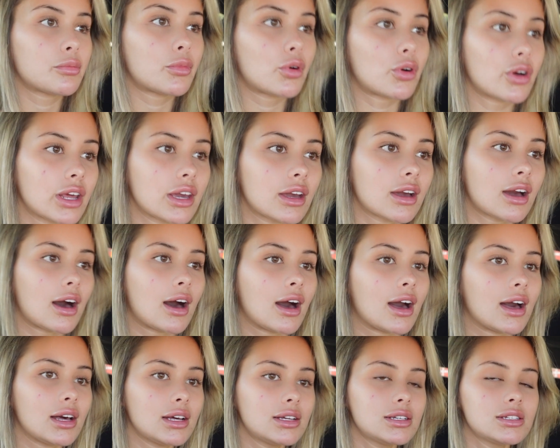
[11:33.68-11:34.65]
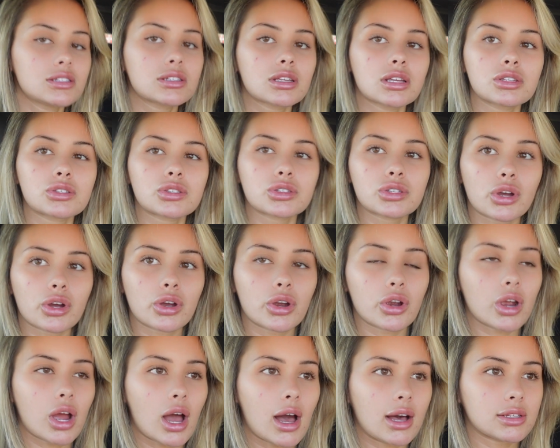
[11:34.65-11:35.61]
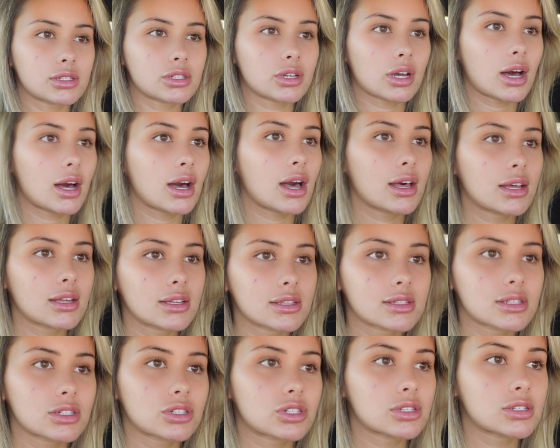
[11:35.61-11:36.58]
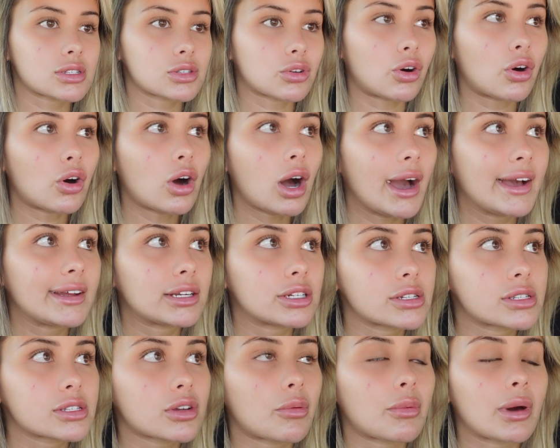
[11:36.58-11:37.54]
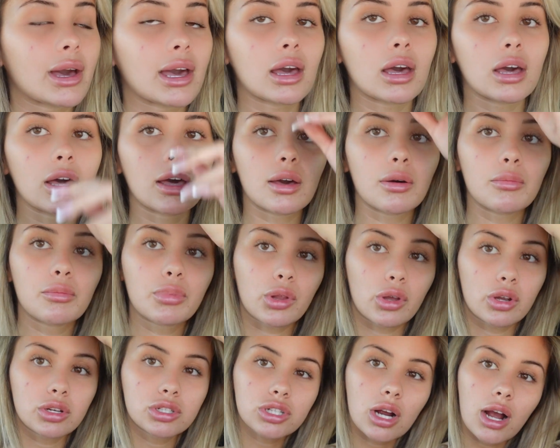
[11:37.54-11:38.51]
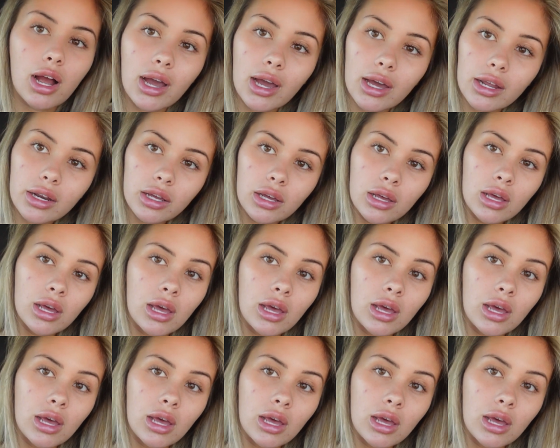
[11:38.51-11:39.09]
morning, guys. So as you guys just saw, I just got my hair blow dried